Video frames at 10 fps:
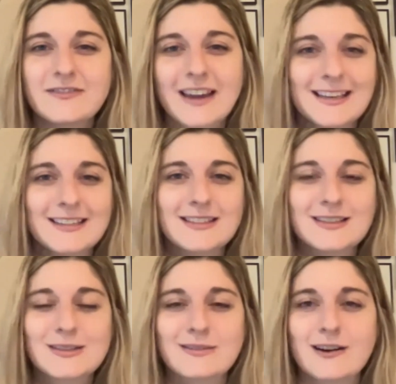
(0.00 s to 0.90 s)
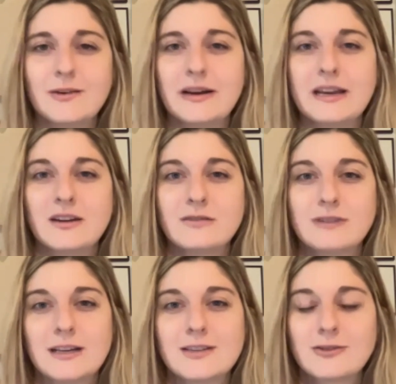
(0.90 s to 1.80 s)
fastest growing
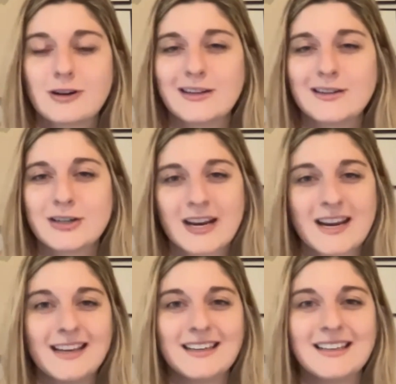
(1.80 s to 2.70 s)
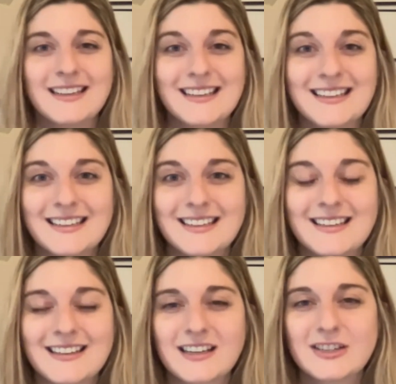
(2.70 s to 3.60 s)
restaurant chain in
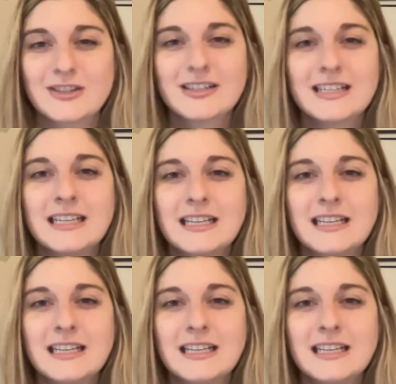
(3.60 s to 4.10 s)
the country.